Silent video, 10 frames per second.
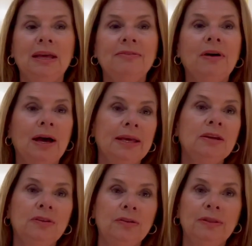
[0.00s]
If I
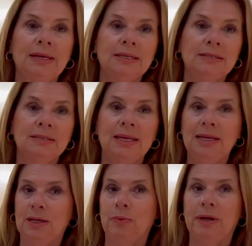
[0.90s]
can do this,
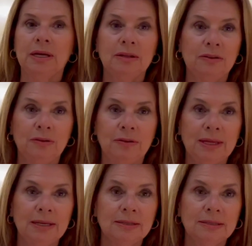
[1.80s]
anyone can do
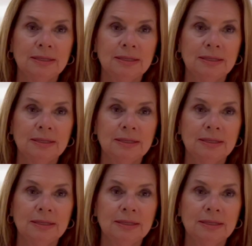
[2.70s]
this.